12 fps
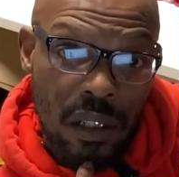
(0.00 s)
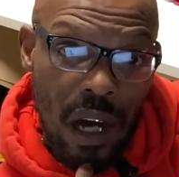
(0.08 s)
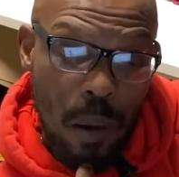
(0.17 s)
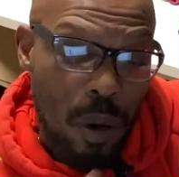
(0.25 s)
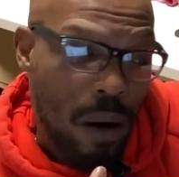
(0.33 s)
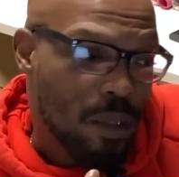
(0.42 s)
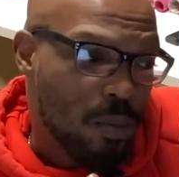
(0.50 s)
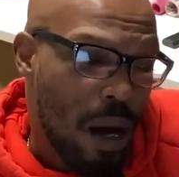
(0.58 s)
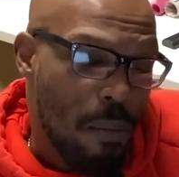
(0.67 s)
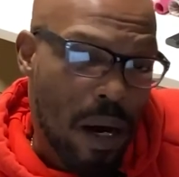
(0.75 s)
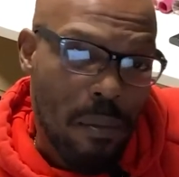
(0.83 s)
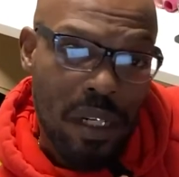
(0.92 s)
I promised
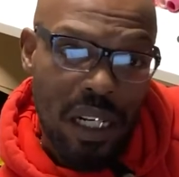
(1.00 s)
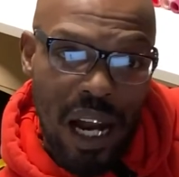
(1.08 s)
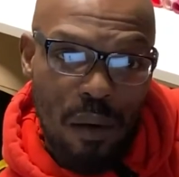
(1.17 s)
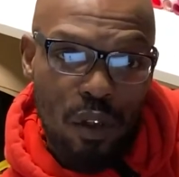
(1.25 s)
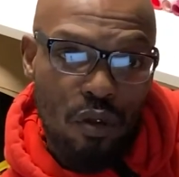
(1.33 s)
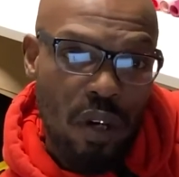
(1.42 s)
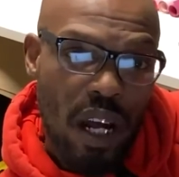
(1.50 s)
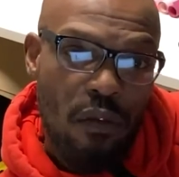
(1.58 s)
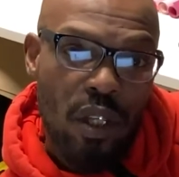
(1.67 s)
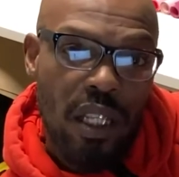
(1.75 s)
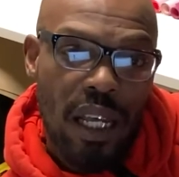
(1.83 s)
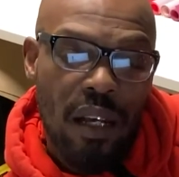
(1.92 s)
my mama that I would do
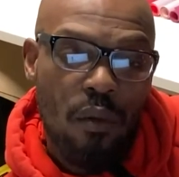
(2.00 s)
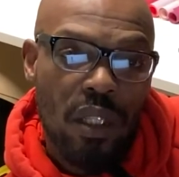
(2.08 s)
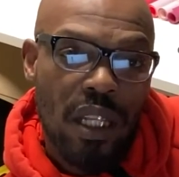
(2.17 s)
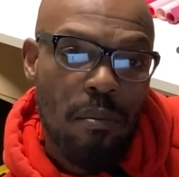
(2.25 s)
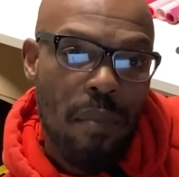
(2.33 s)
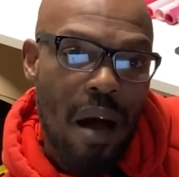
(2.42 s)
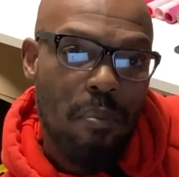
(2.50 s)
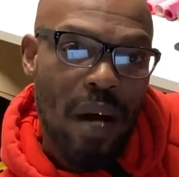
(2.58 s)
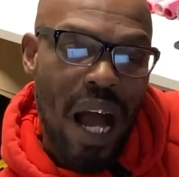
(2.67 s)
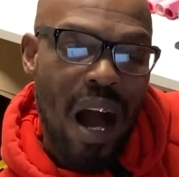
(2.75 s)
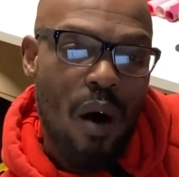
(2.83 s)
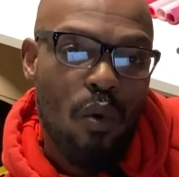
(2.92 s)
everything within my
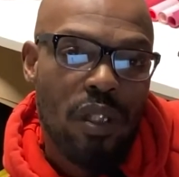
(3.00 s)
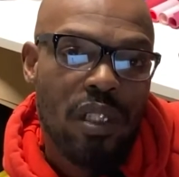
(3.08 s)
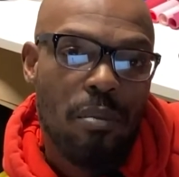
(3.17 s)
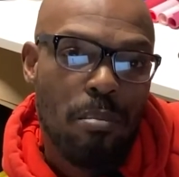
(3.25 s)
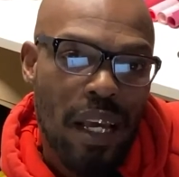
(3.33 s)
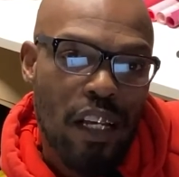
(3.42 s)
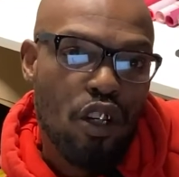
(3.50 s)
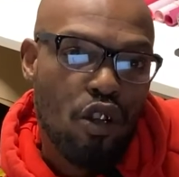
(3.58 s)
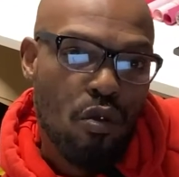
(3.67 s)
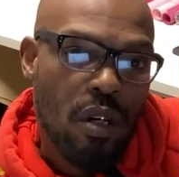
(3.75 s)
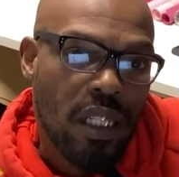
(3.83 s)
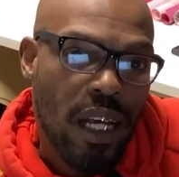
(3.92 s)
power to make
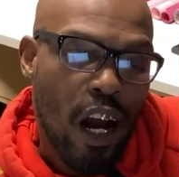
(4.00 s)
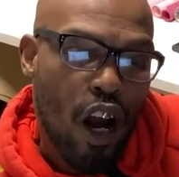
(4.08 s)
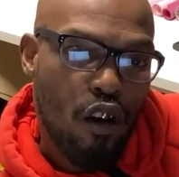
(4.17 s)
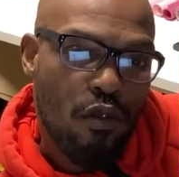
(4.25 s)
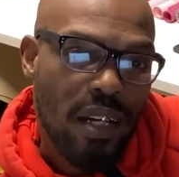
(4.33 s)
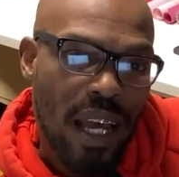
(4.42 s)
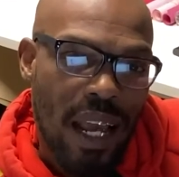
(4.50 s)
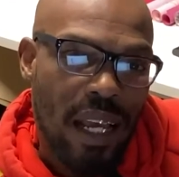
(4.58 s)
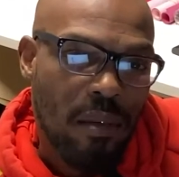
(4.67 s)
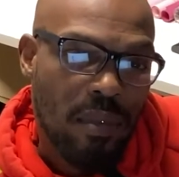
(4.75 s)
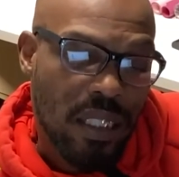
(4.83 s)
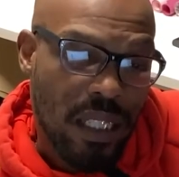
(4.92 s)
sure that her
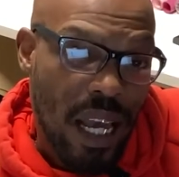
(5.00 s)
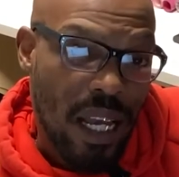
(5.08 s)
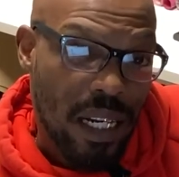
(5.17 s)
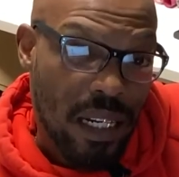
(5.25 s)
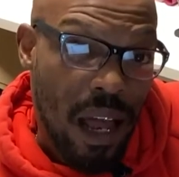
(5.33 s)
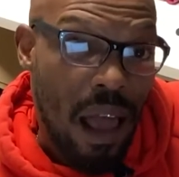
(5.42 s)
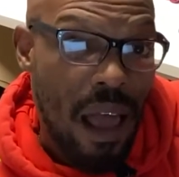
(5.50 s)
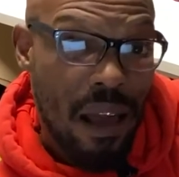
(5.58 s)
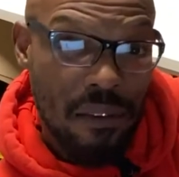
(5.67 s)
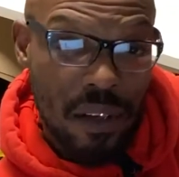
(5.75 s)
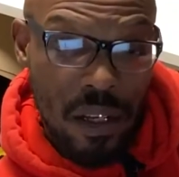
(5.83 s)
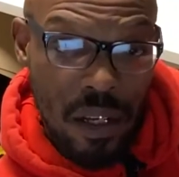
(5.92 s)
name stayed
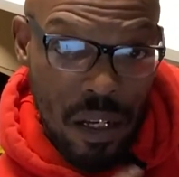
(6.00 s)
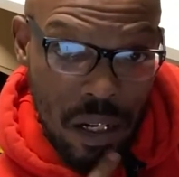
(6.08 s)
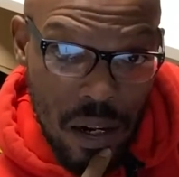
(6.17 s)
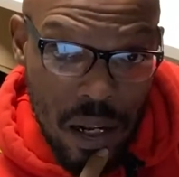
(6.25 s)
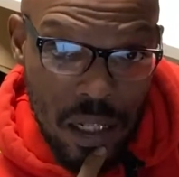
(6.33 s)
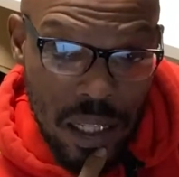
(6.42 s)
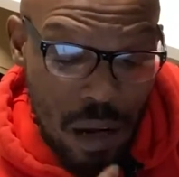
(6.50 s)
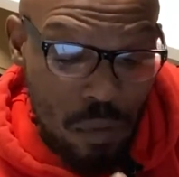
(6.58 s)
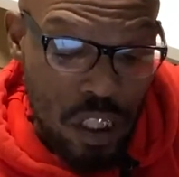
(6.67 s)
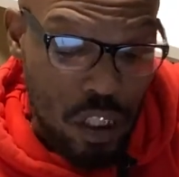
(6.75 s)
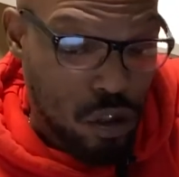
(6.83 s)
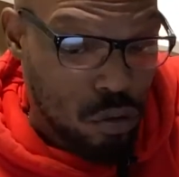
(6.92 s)
alive. That
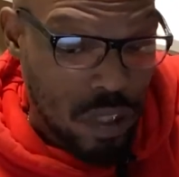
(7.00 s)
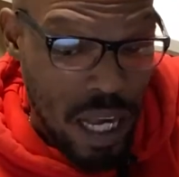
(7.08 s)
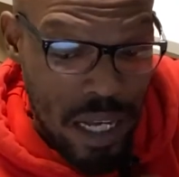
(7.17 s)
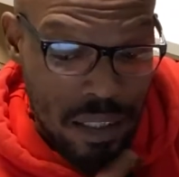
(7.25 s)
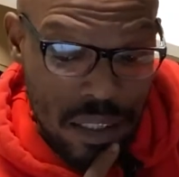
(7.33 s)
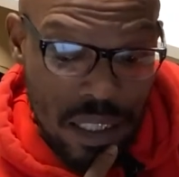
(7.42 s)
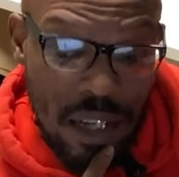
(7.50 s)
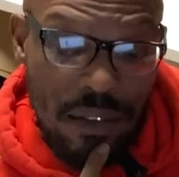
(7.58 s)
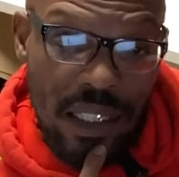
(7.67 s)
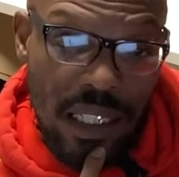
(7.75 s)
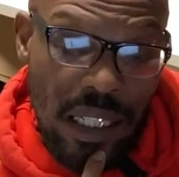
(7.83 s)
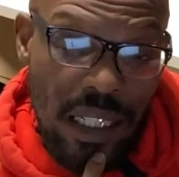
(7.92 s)
was in
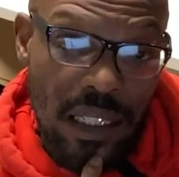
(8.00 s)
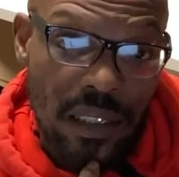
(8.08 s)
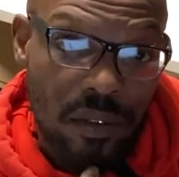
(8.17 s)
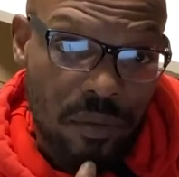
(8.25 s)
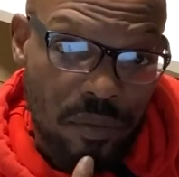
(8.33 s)
2017.